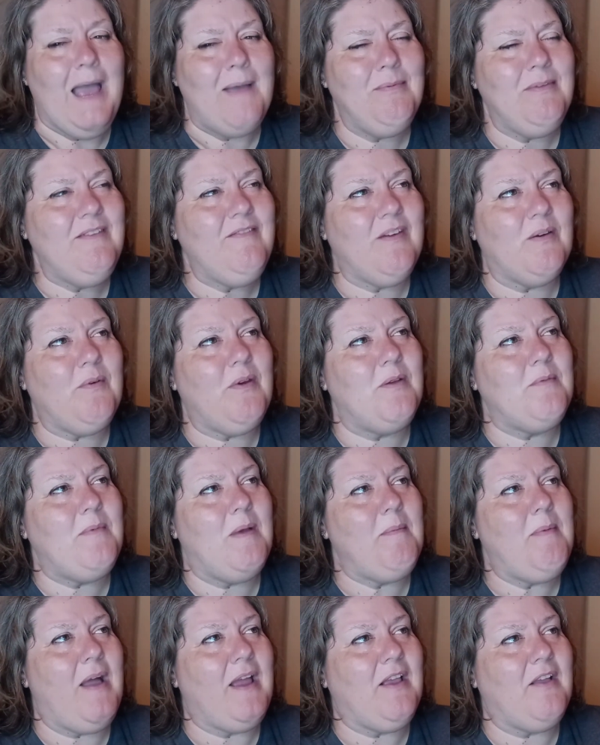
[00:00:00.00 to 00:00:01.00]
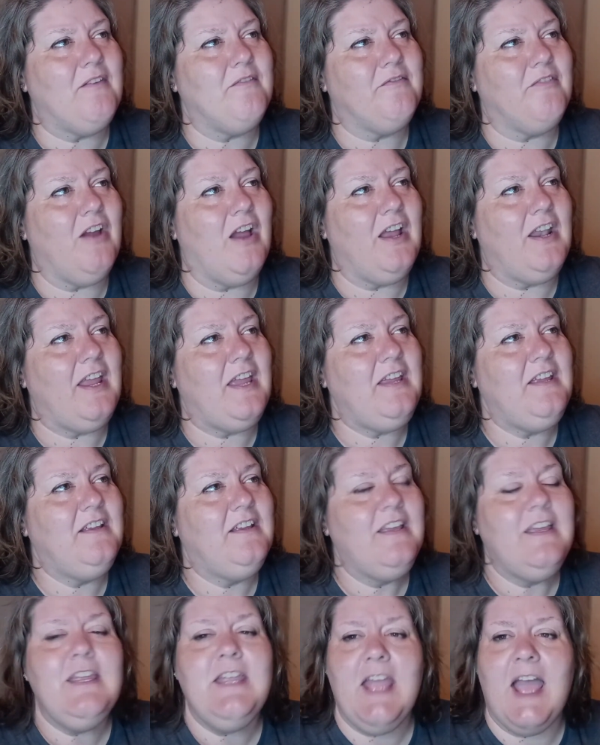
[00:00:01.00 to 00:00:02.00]
I believe I rode my bike on Friday.
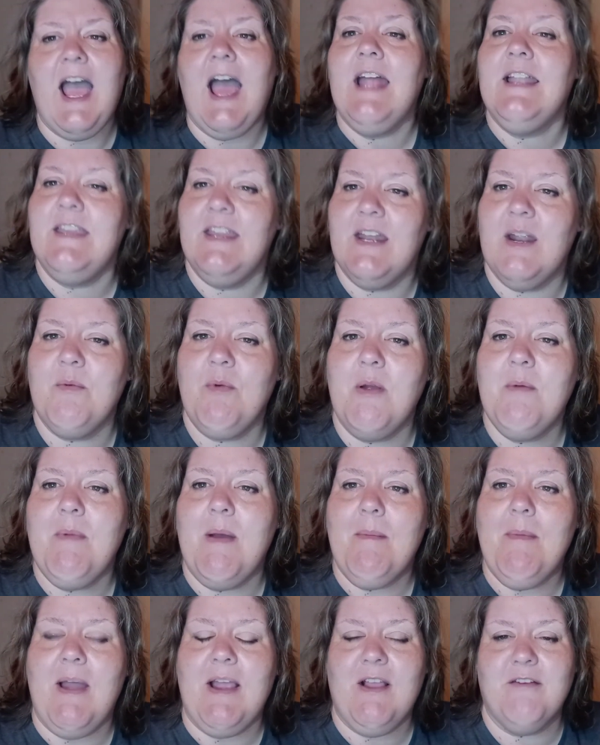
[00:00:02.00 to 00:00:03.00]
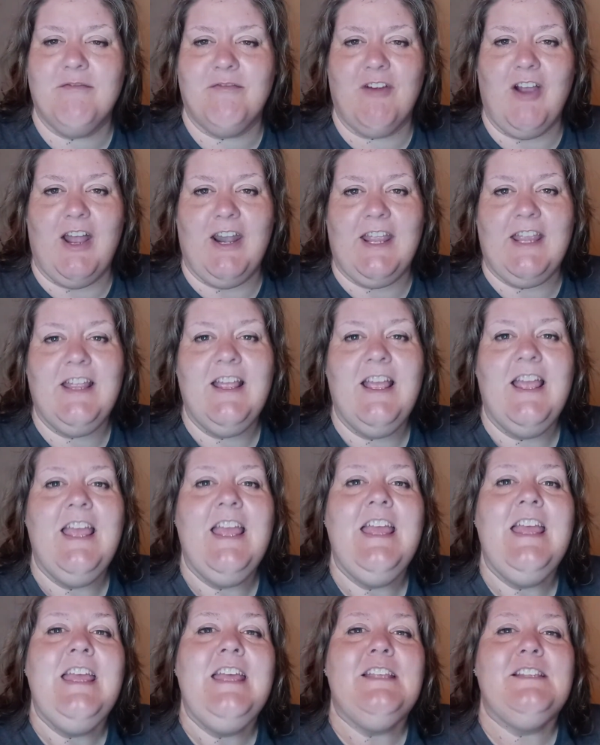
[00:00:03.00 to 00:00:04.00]
Yeah, I did. I rode my bike on Friday.
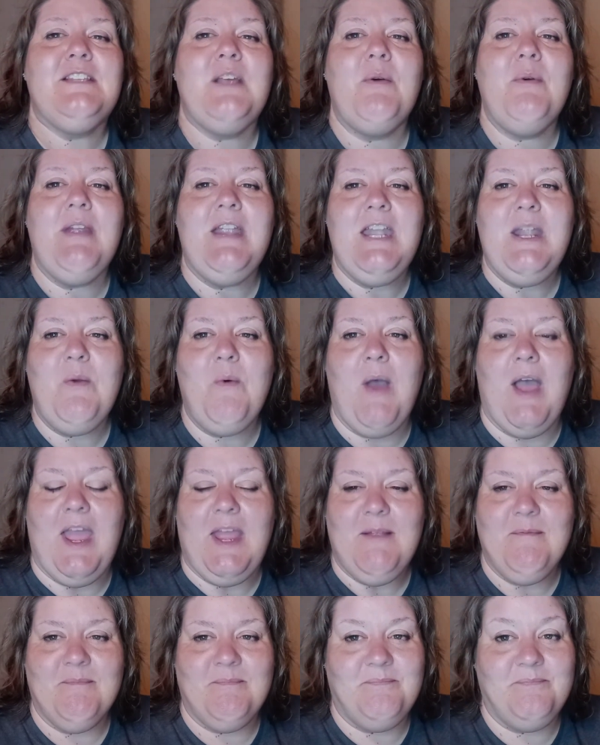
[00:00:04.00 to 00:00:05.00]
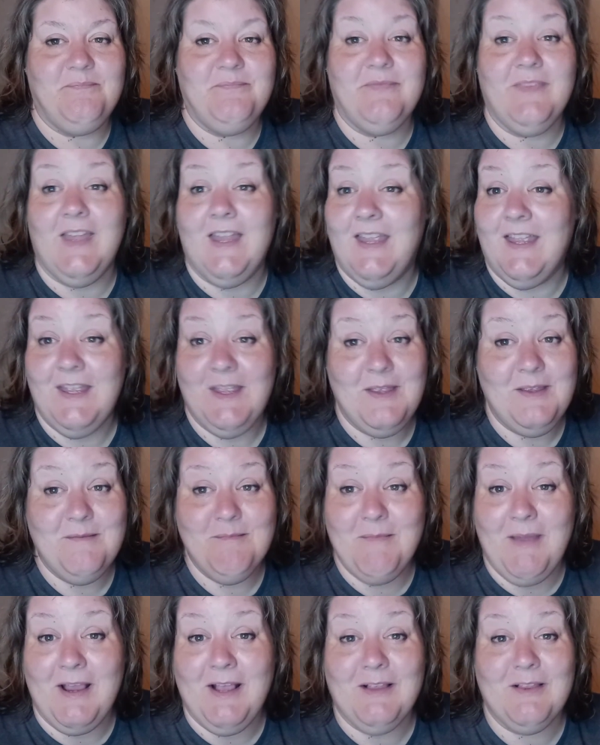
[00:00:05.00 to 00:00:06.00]
So, anyway,
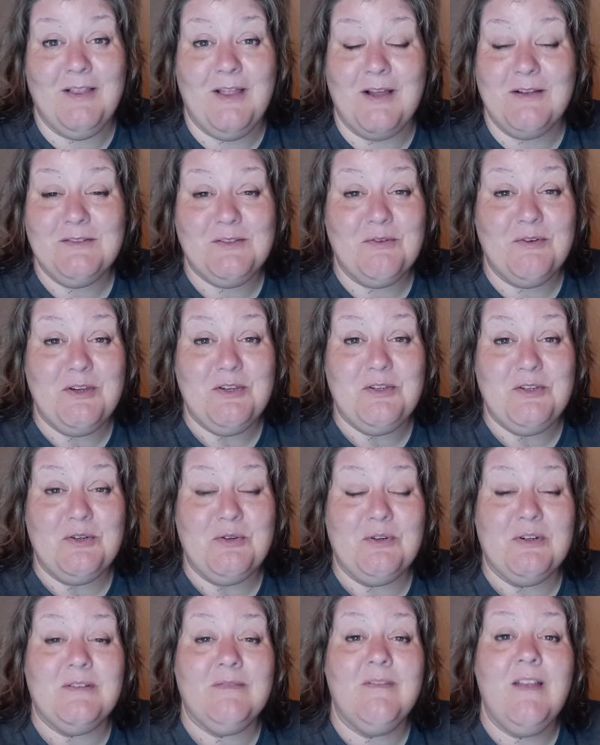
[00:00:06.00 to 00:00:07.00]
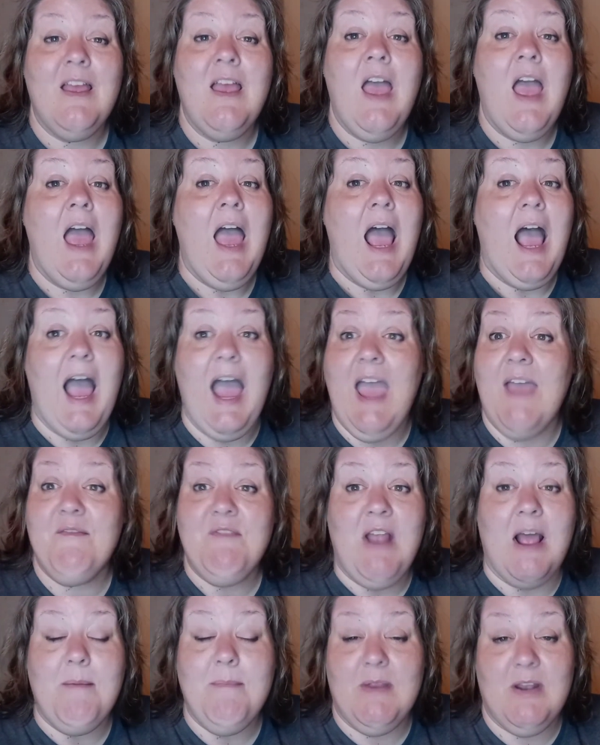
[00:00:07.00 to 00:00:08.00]
make a long story short, I
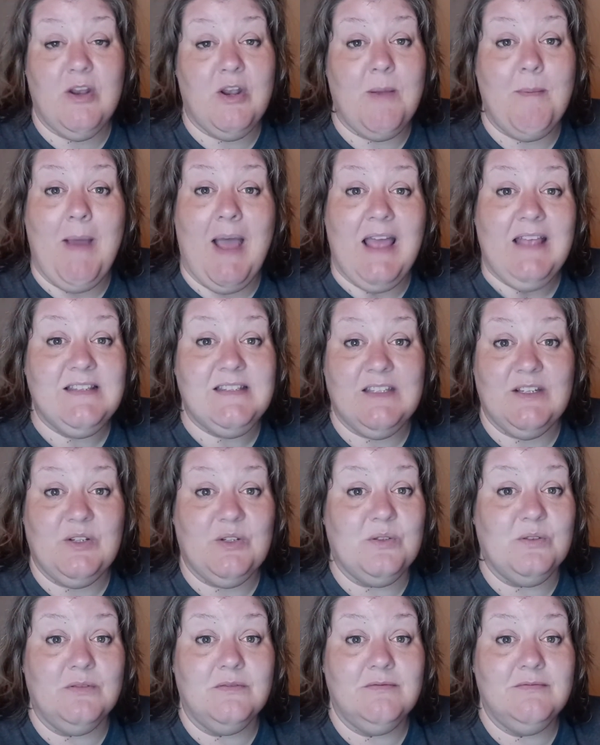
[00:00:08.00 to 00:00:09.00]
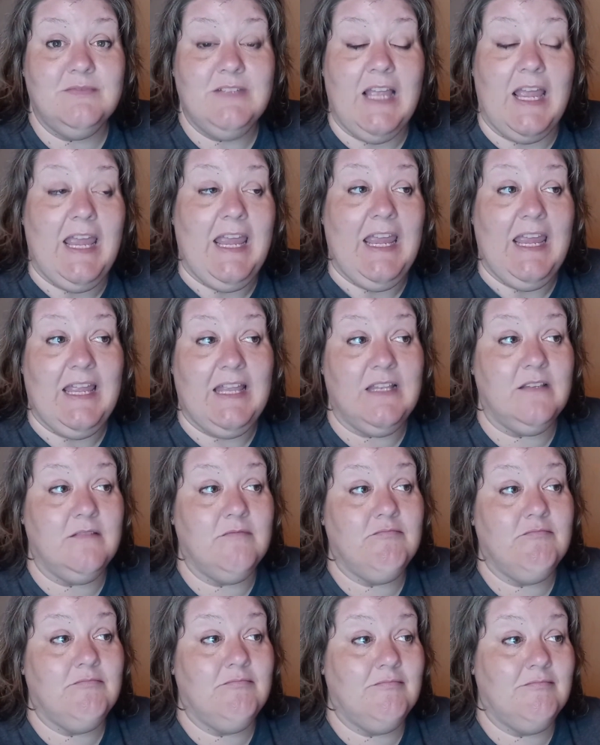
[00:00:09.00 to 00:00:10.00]
have not been on a bicycle in